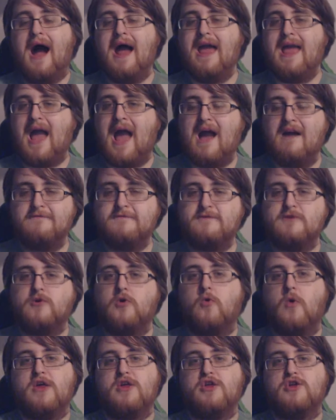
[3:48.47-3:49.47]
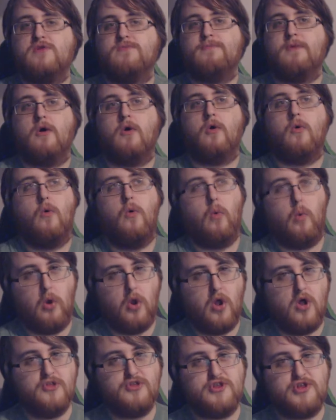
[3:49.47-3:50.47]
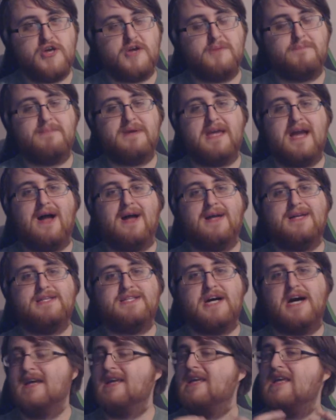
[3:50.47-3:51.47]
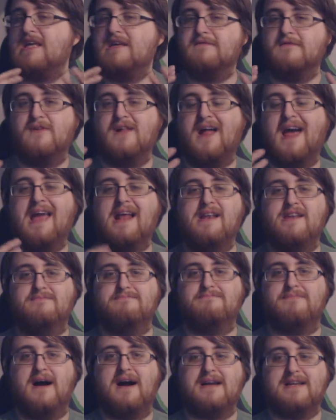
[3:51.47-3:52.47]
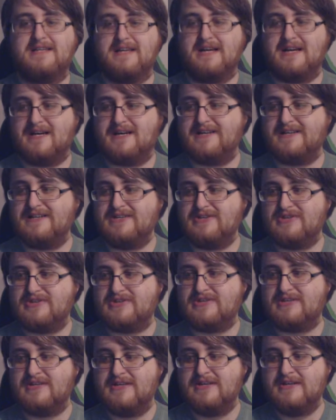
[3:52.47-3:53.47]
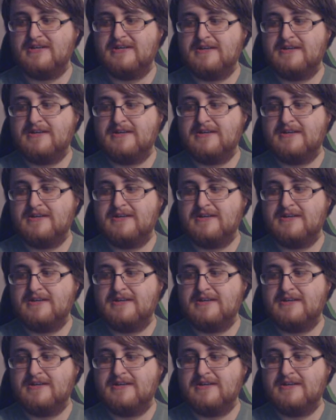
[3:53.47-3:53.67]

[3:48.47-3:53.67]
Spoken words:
I have to question the whole logic behind our evil alien bad guys'